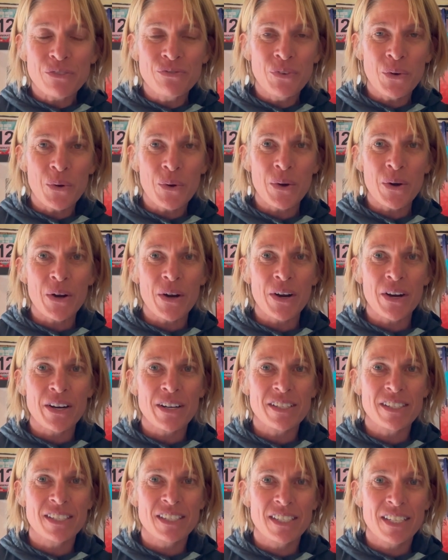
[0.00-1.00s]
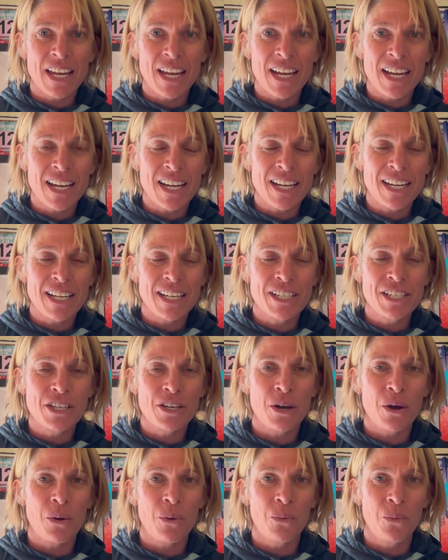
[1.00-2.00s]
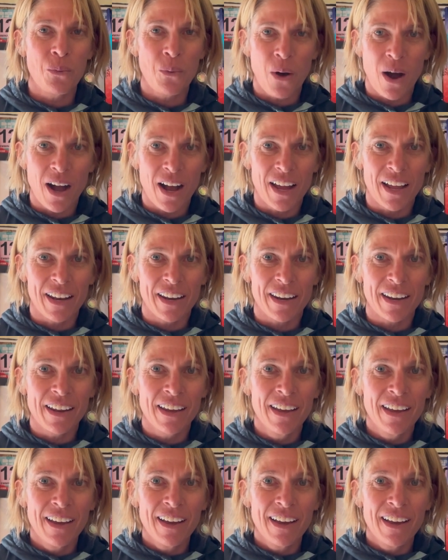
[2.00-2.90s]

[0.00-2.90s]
for stage one.